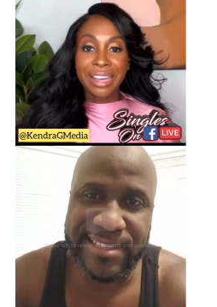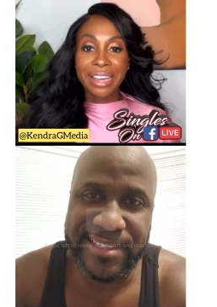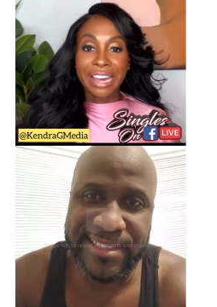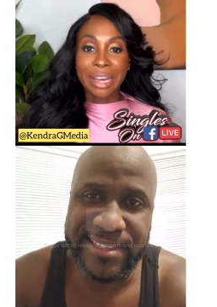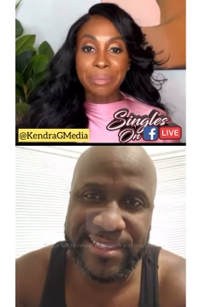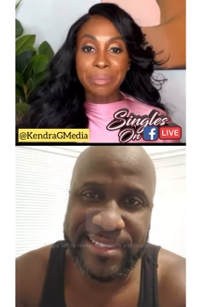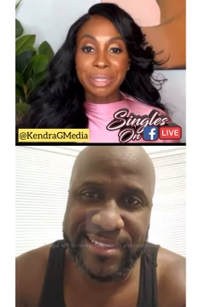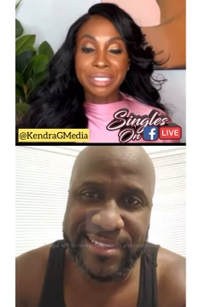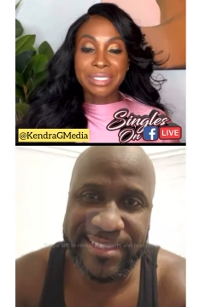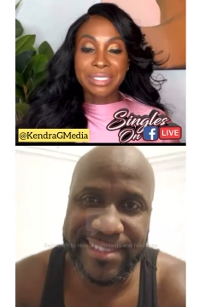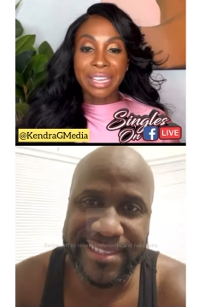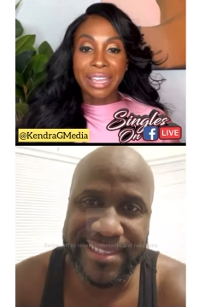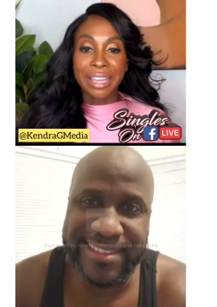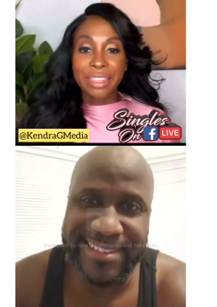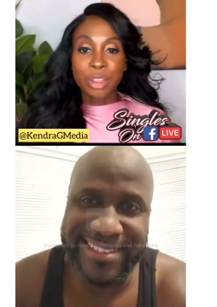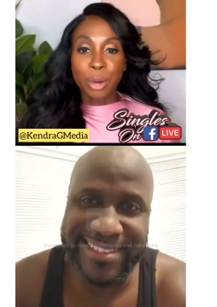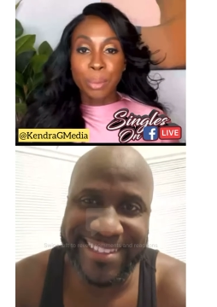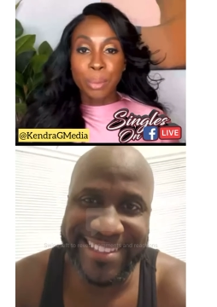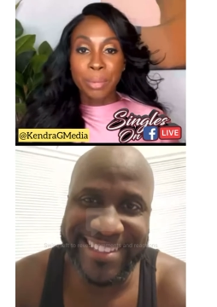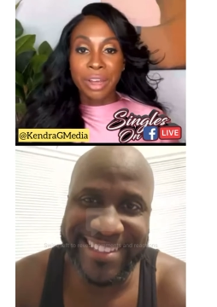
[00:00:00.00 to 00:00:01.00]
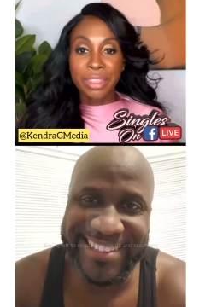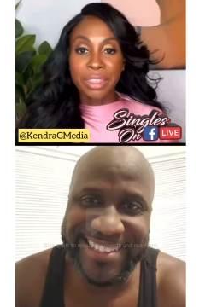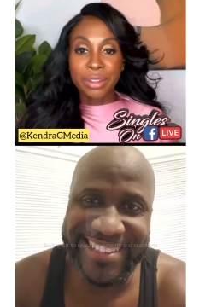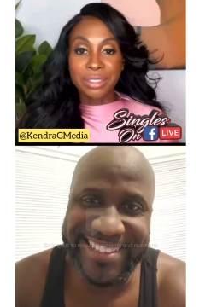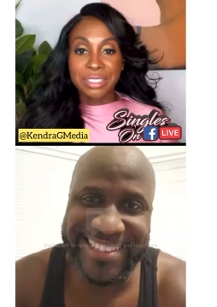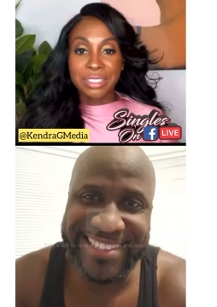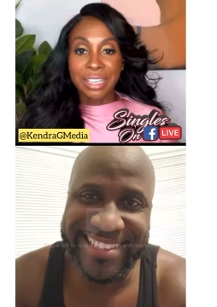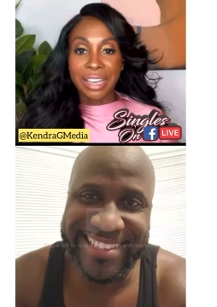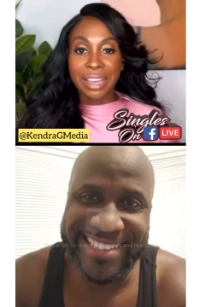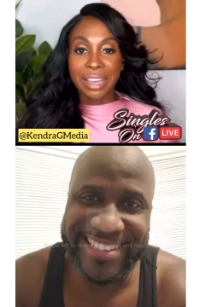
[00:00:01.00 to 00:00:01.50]
Speaker 1: comments said their
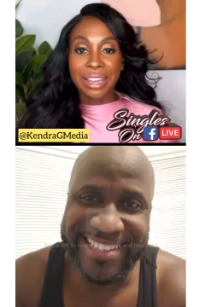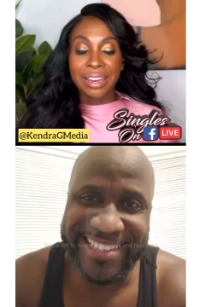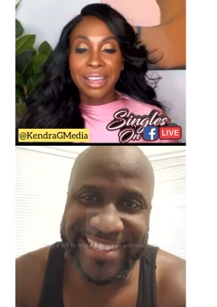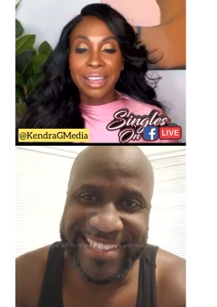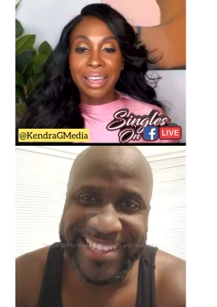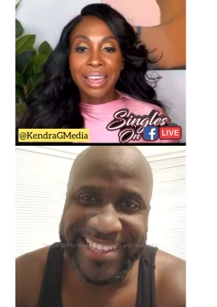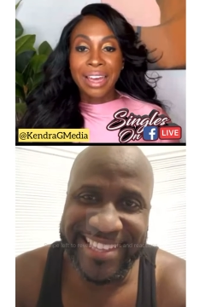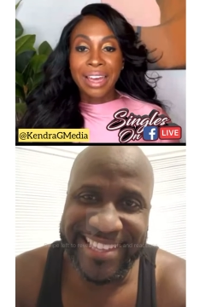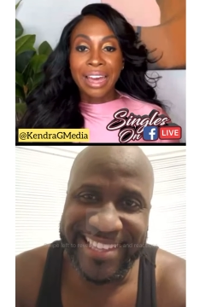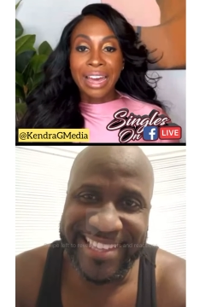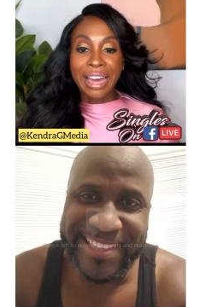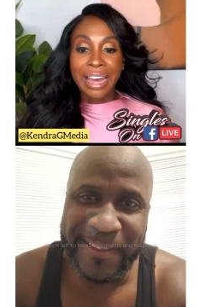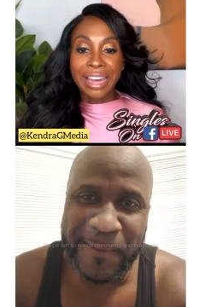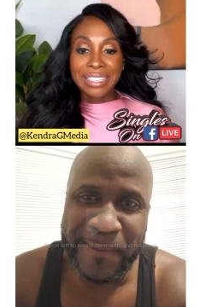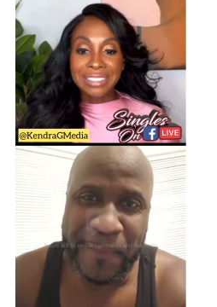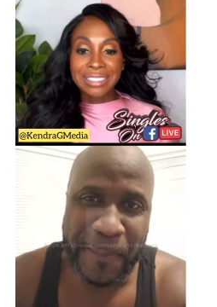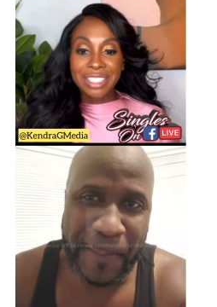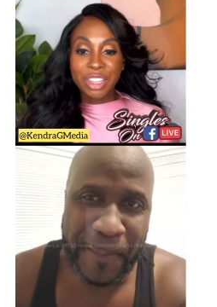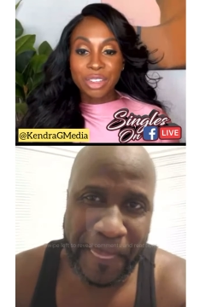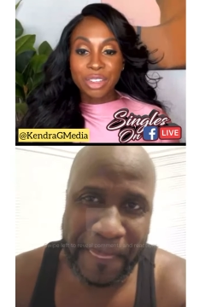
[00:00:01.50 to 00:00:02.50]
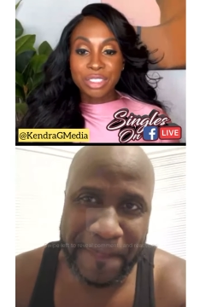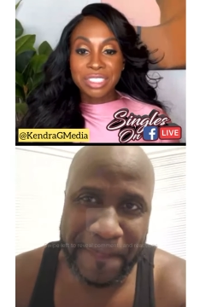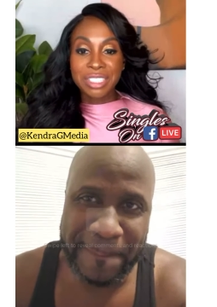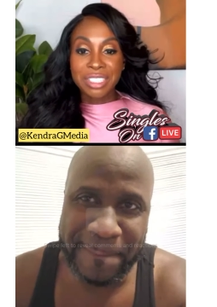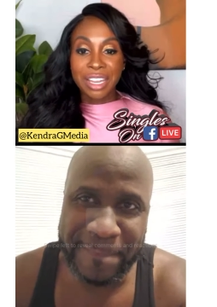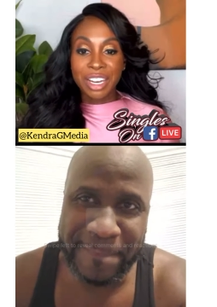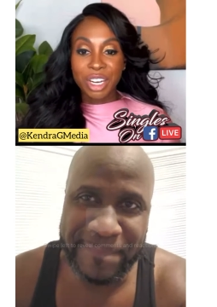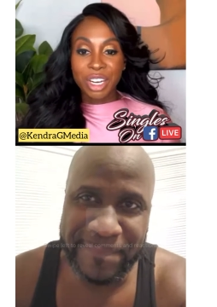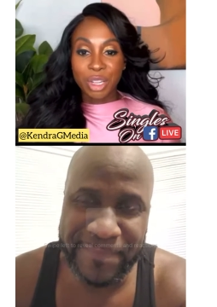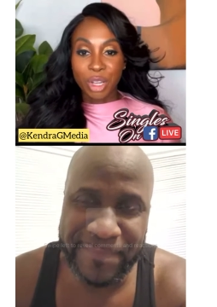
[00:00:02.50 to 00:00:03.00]
mother said hi to their
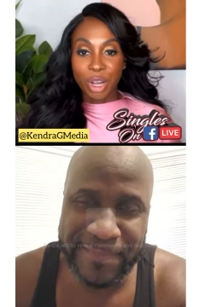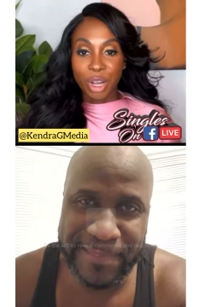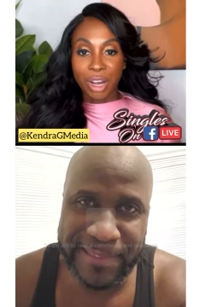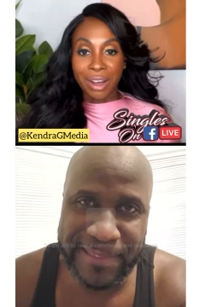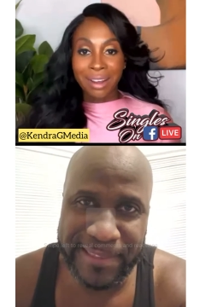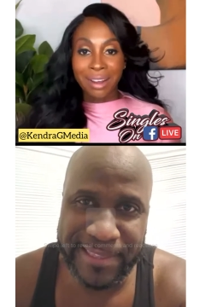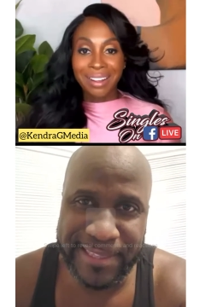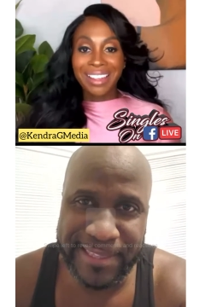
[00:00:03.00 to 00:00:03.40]
son-in-law.